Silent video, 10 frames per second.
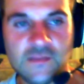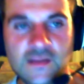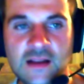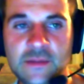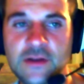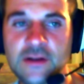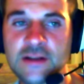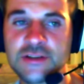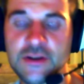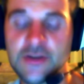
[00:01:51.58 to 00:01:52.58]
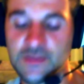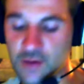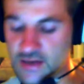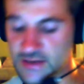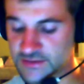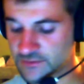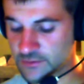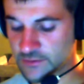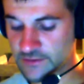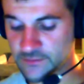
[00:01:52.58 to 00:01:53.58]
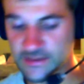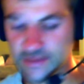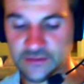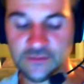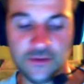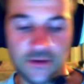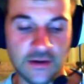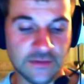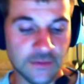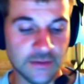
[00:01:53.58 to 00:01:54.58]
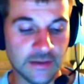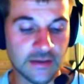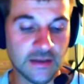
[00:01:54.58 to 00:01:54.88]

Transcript: let me go ahead and show you the prizes real quick before we get too far into it.